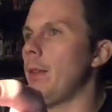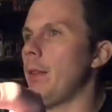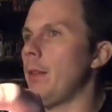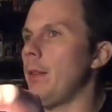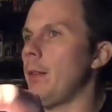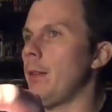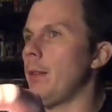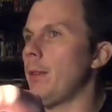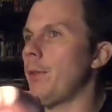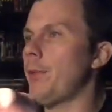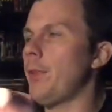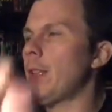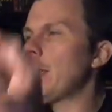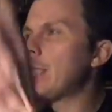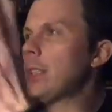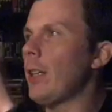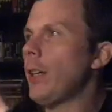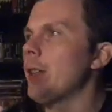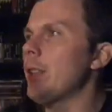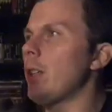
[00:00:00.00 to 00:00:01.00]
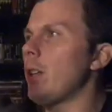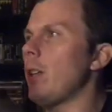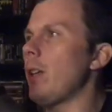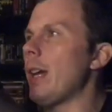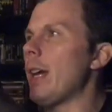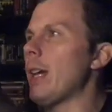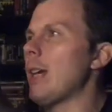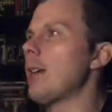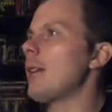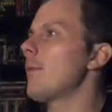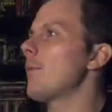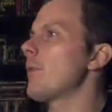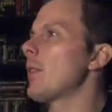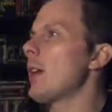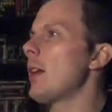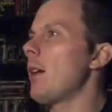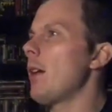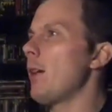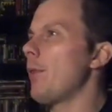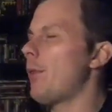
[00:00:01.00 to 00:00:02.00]
uh, flicks on the light.
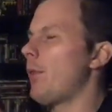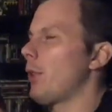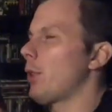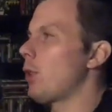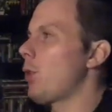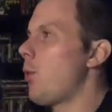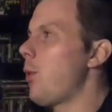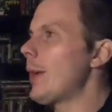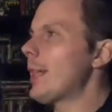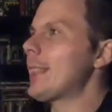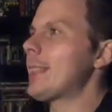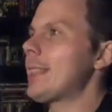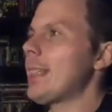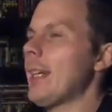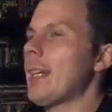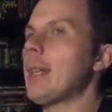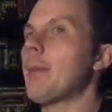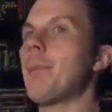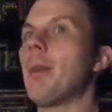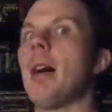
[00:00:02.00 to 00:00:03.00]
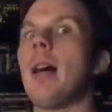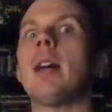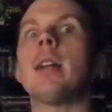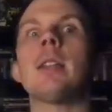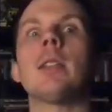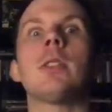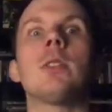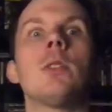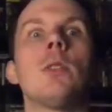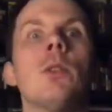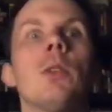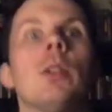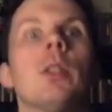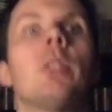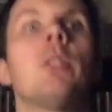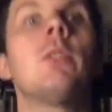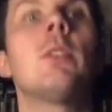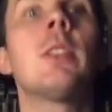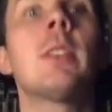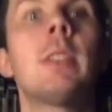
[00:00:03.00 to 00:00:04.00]
For a quick second behind the door,
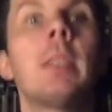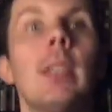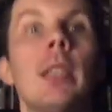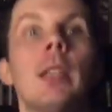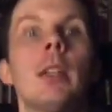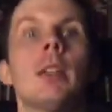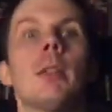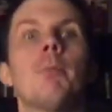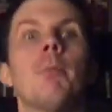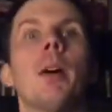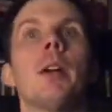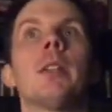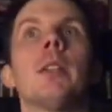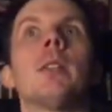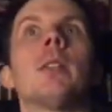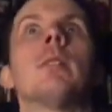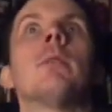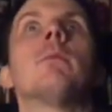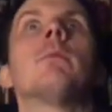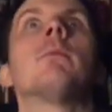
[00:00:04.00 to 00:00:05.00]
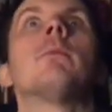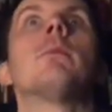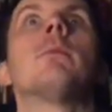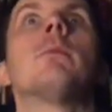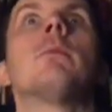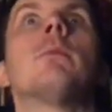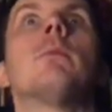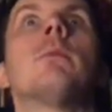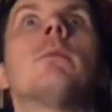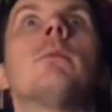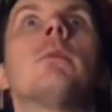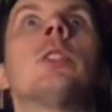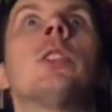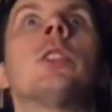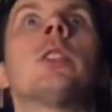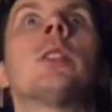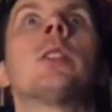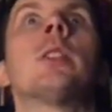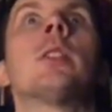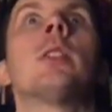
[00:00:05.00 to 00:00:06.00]
you just see her mother
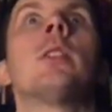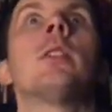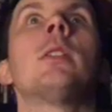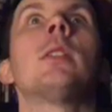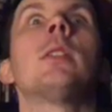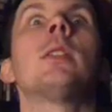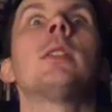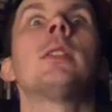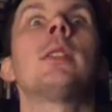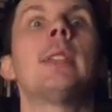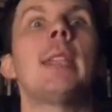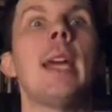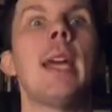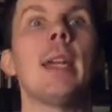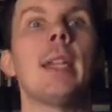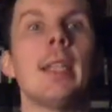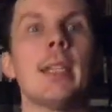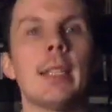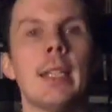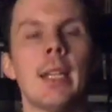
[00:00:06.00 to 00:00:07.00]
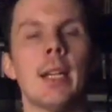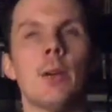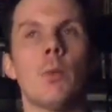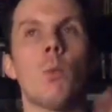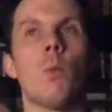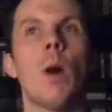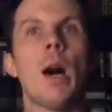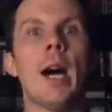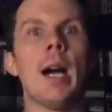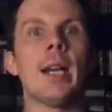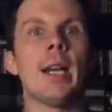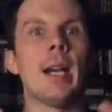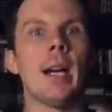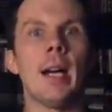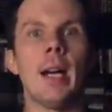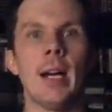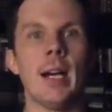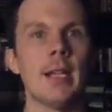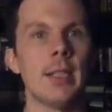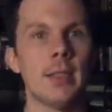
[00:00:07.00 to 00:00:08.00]
just standing there wide
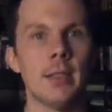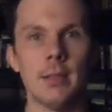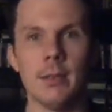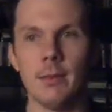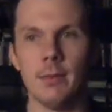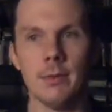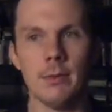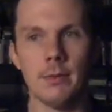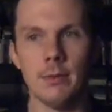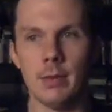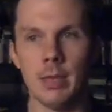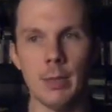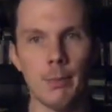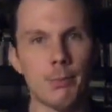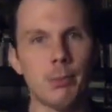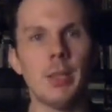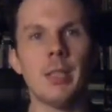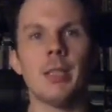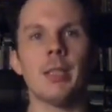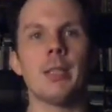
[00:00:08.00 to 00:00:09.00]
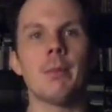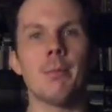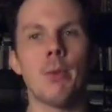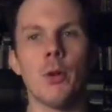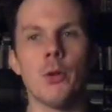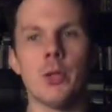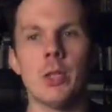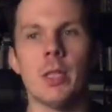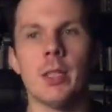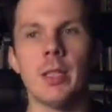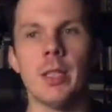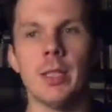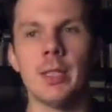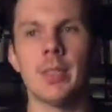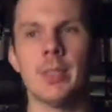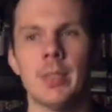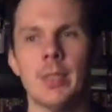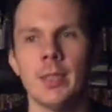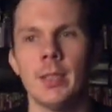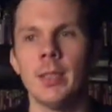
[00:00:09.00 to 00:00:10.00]
eyed, completely
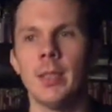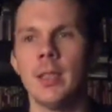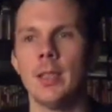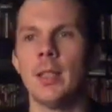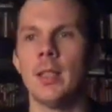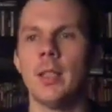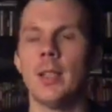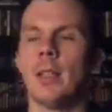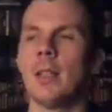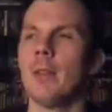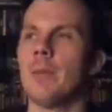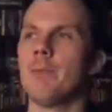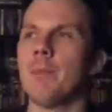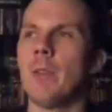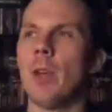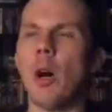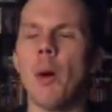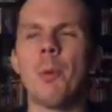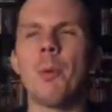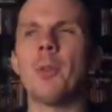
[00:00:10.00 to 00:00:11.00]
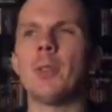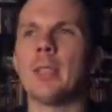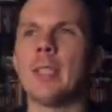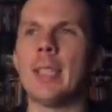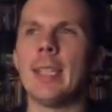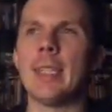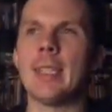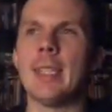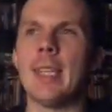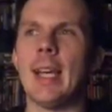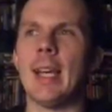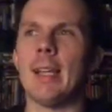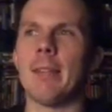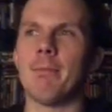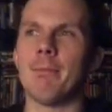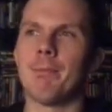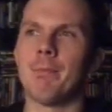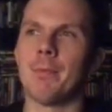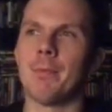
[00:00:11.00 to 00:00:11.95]
motionless. Almost like that